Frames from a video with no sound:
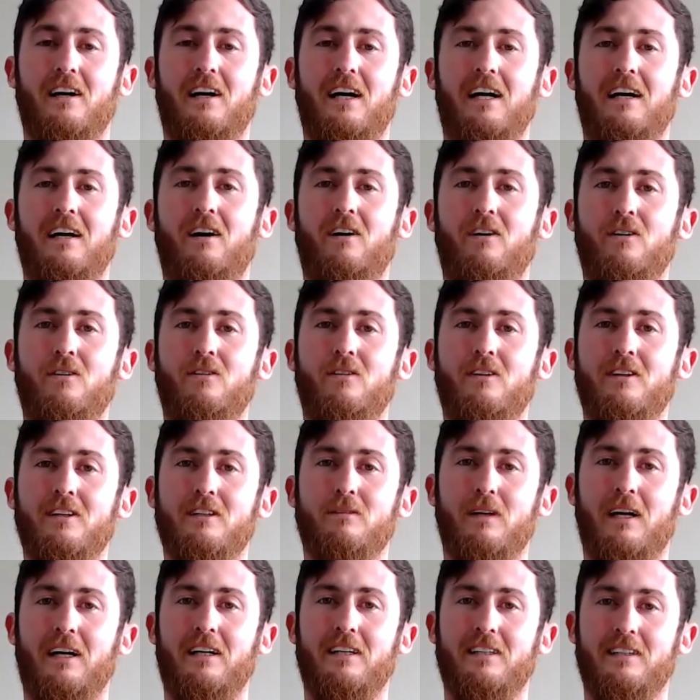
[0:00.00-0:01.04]
I owe this
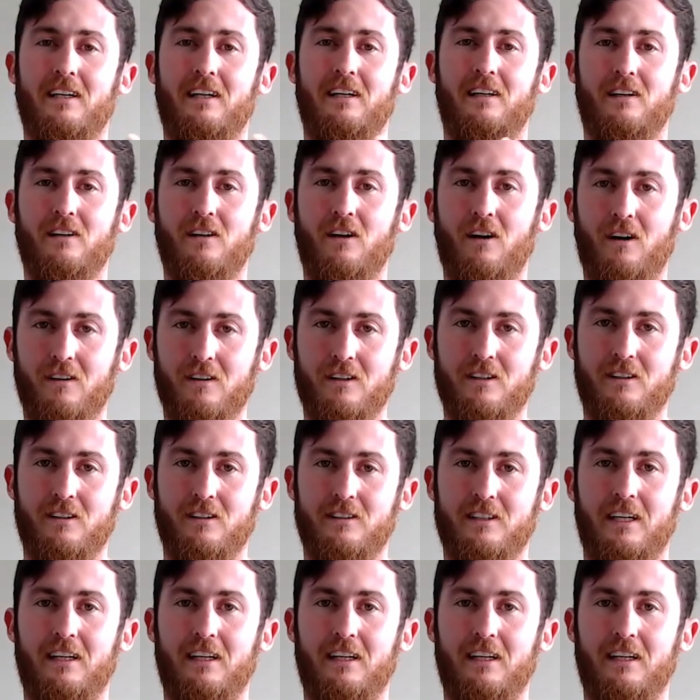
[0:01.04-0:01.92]
place a lot because